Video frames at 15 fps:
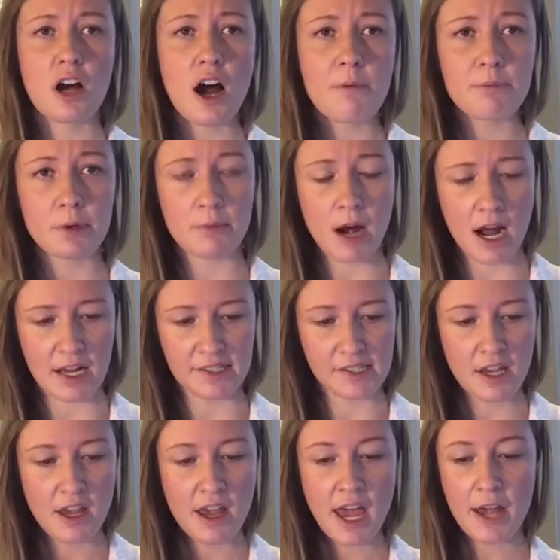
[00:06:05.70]
to
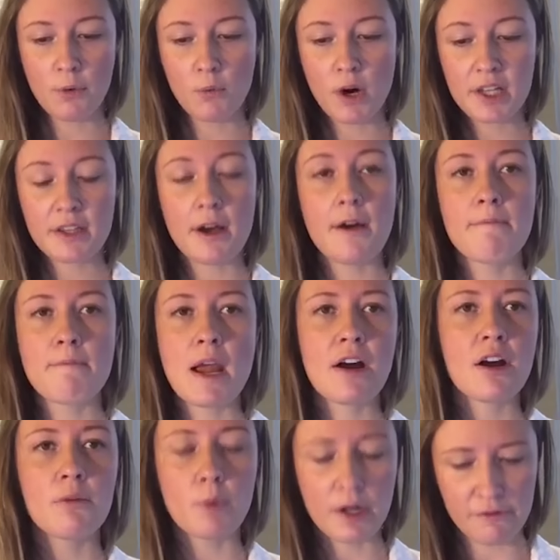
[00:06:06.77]
compromise and
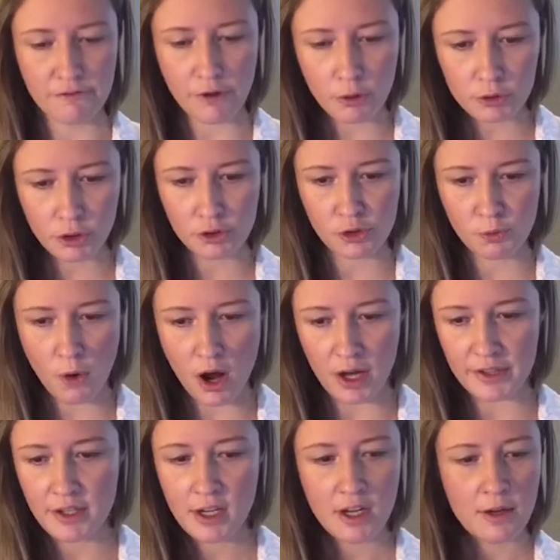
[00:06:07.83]
what voters
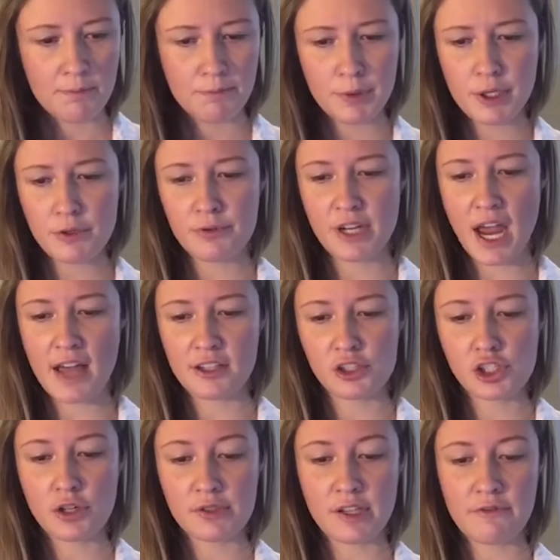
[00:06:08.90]
want. Pew
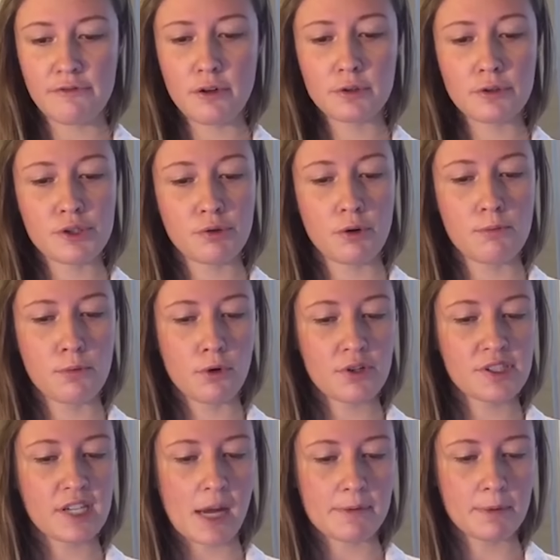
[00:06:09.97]
data shows that voters who are
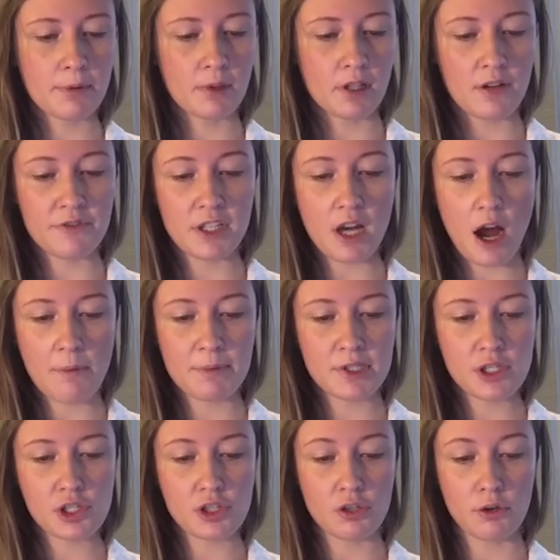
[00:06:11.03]
more skeptical of the
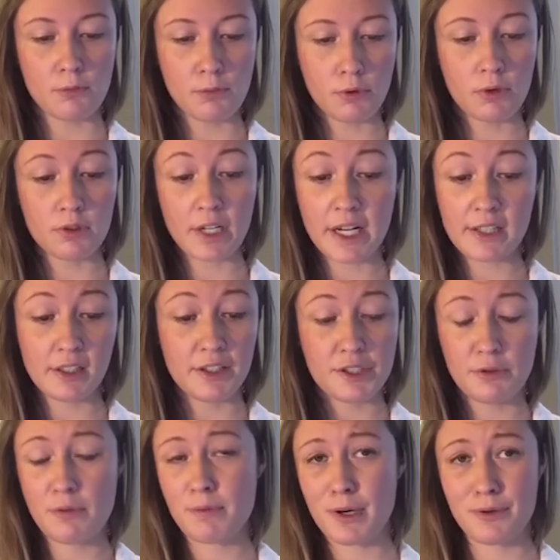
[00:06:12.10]
opposition are more likely
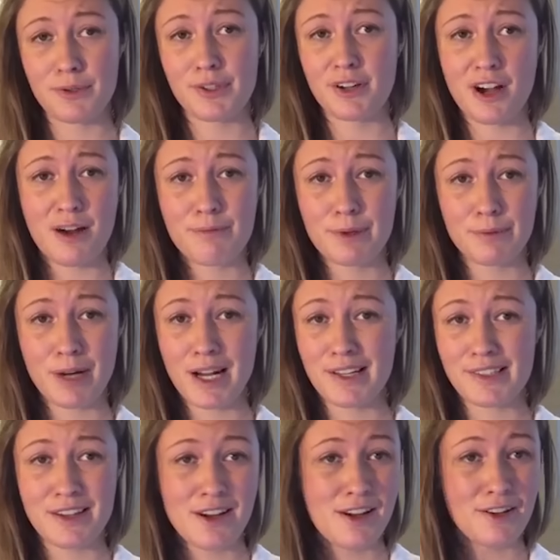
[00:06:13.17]
to oppose
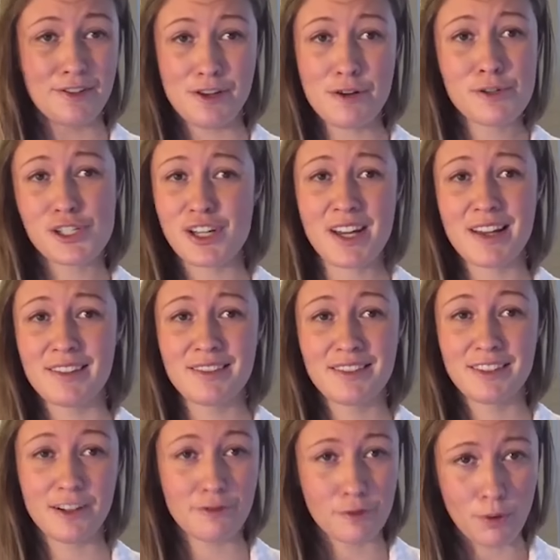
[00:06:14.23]
compromise. No shit,
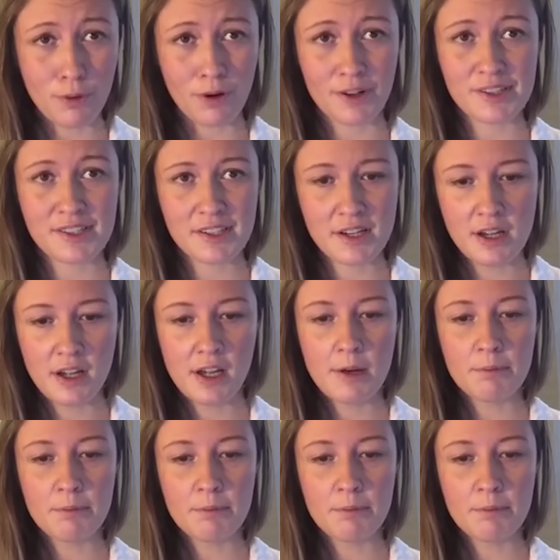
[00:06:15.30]
of course.